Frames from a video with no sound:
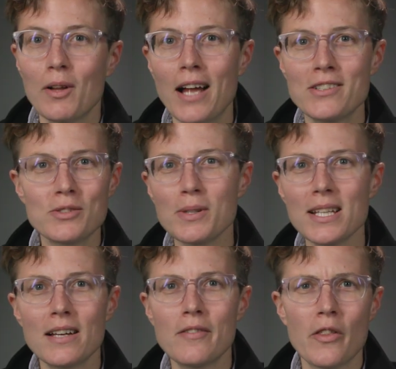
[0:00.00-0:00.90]
I just
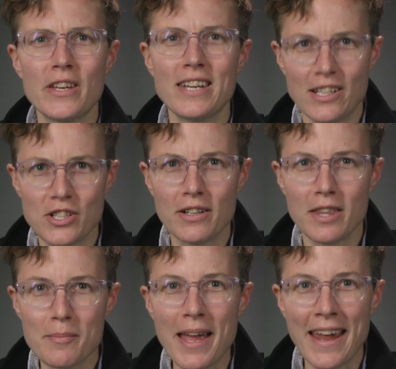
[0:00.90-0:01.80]
really love all the nature in
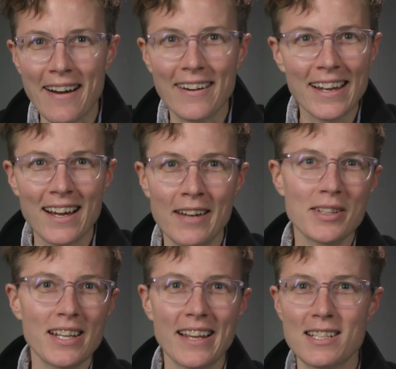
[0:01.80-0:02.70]
the Bay Area. I
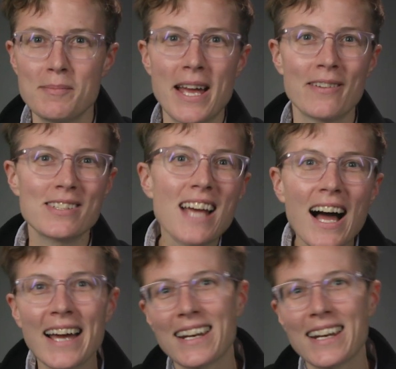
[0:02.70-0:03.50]
really like to be outside.